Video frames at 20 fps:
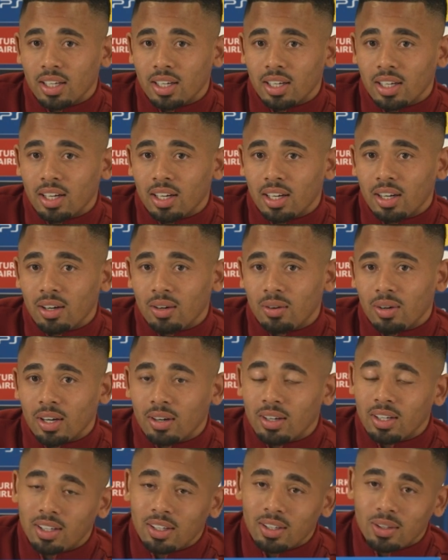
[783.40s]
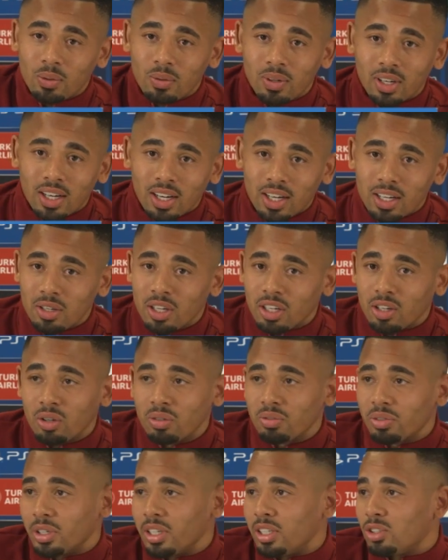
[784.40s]
uh, well, I
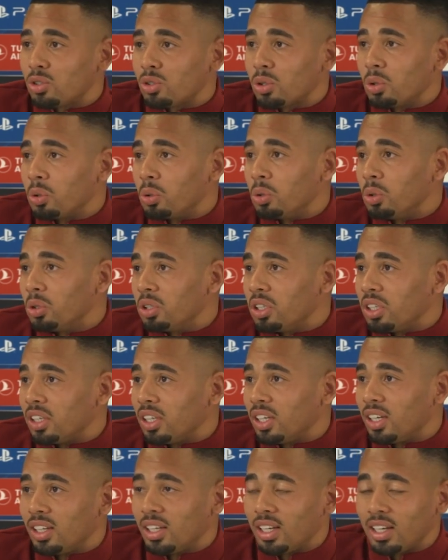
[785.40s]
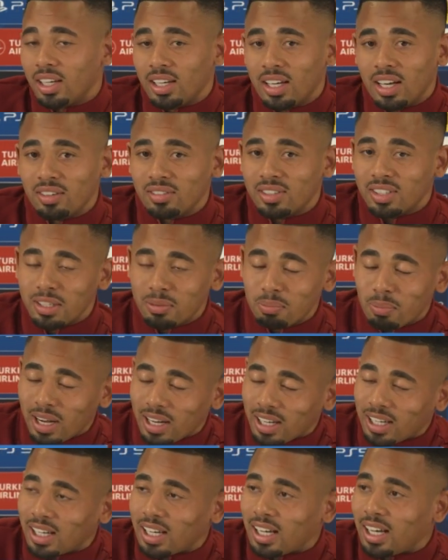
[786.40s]
recovered it so good, and then I have sit
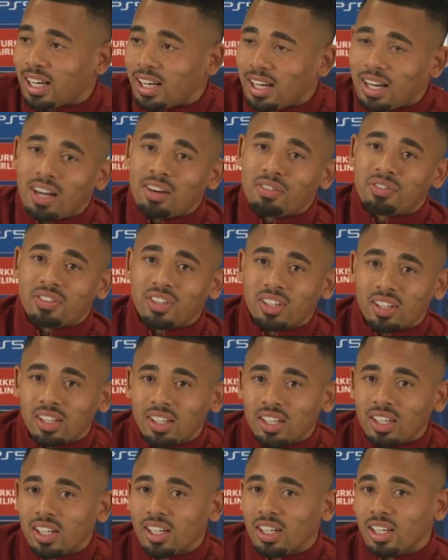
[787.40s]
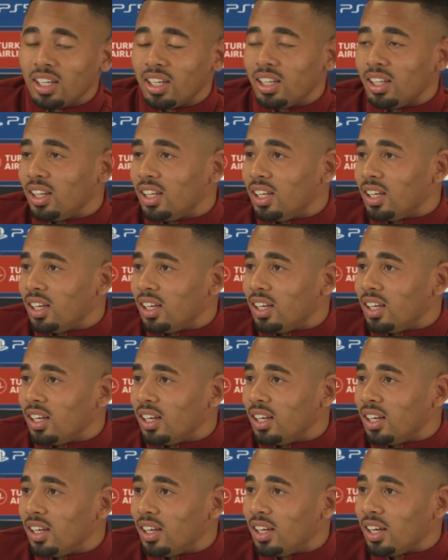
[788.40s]
back after in
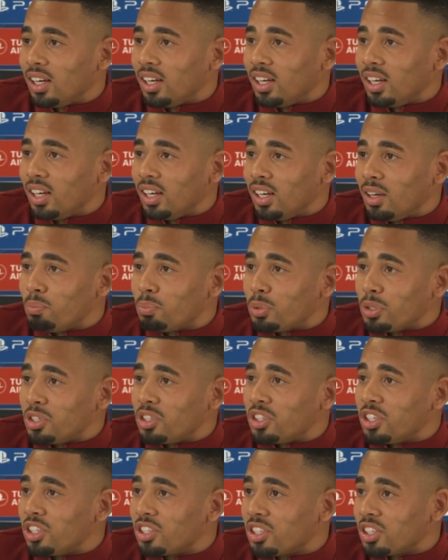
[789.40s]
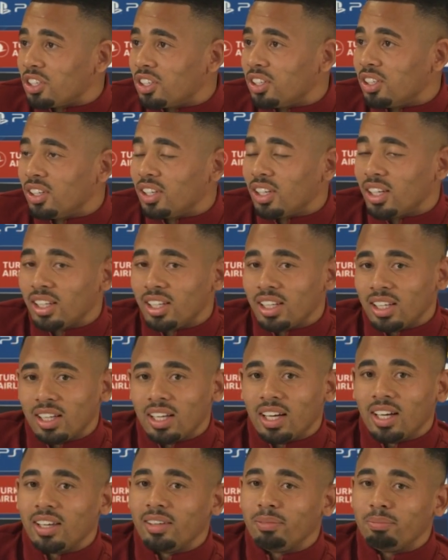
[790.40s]
the preseason, and then
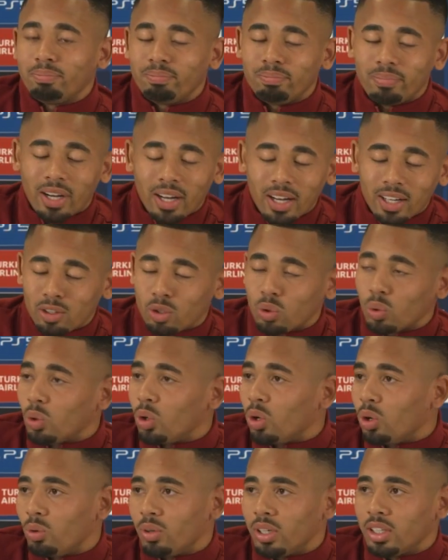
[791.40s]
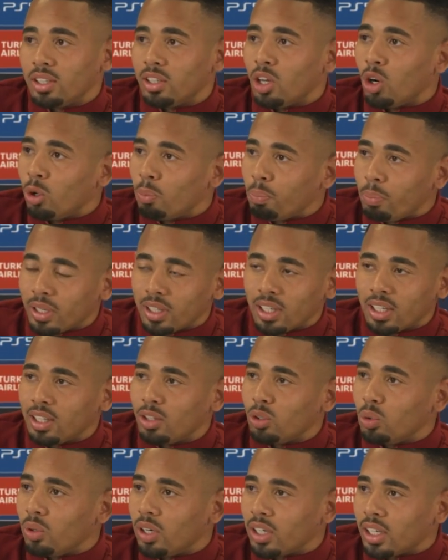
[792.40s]
I, I had to go and open and
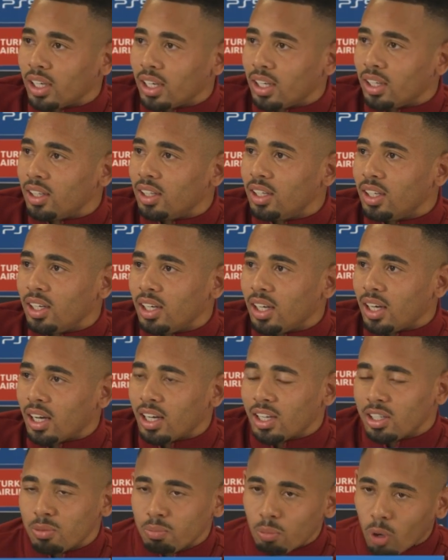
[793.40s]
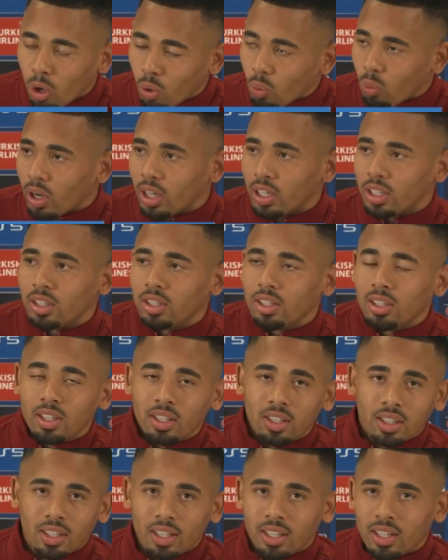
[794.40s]
do again a small one,
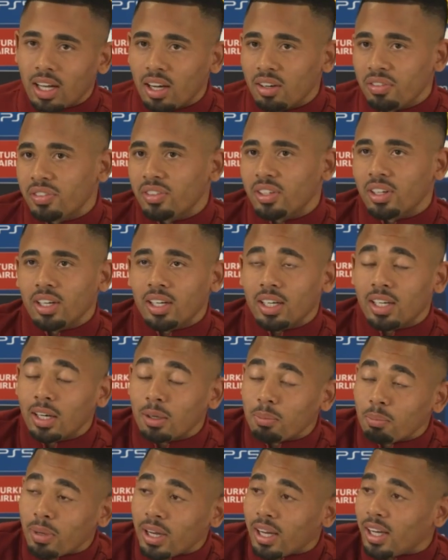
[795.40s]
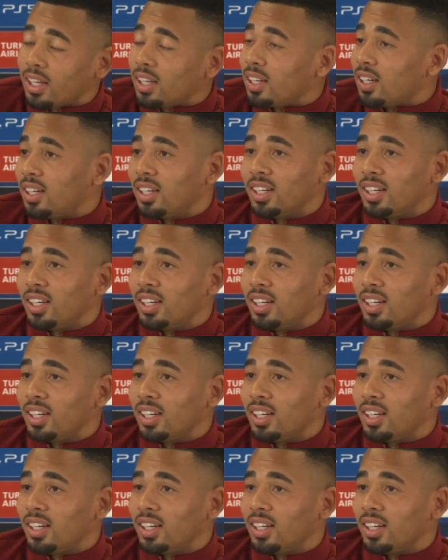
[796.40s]
and then after I come back,